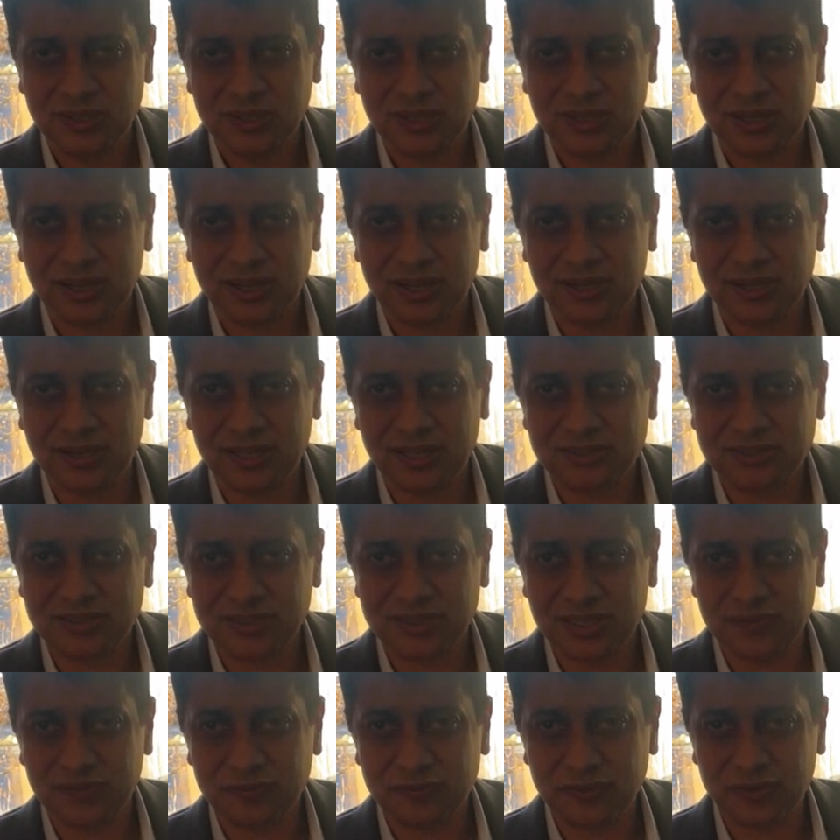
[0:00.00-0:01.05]
Let's
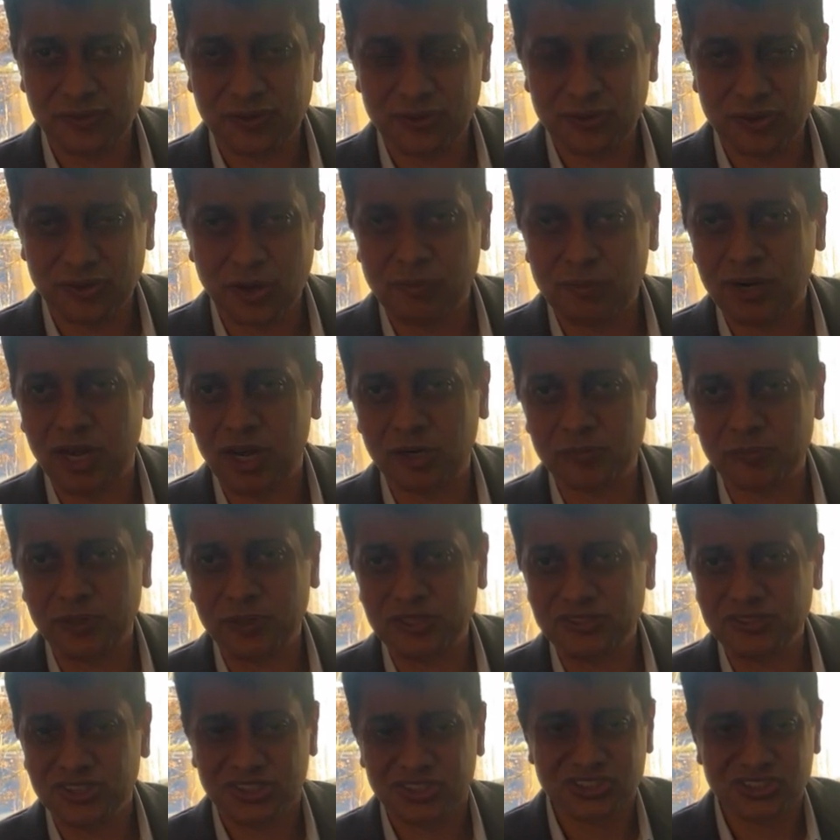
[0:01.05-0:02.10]
say if your normal heartbeat
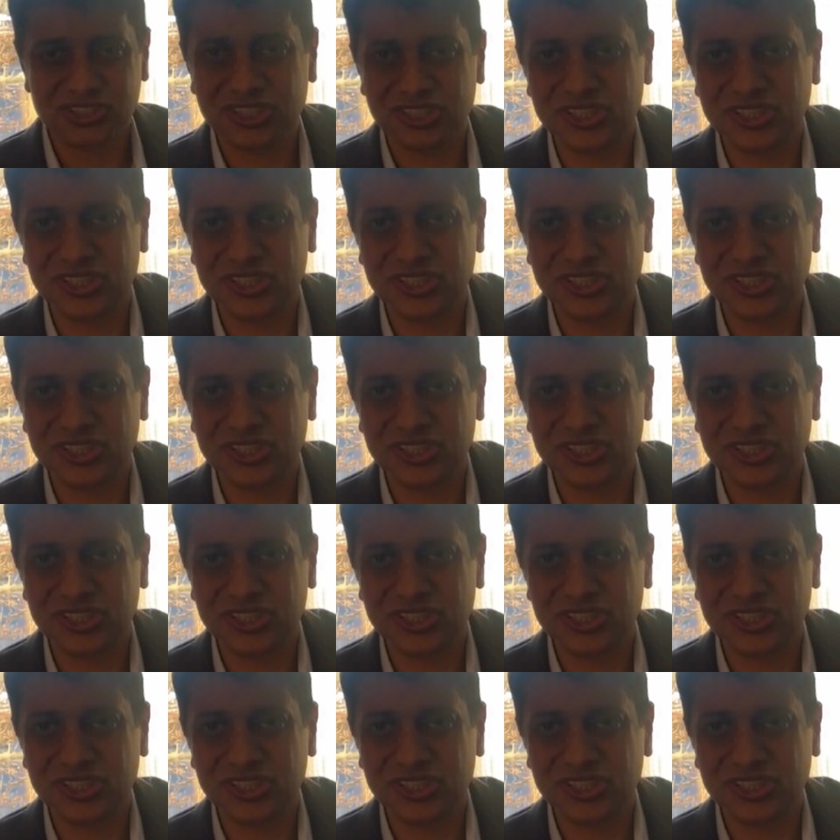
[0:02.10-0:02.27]
is 60,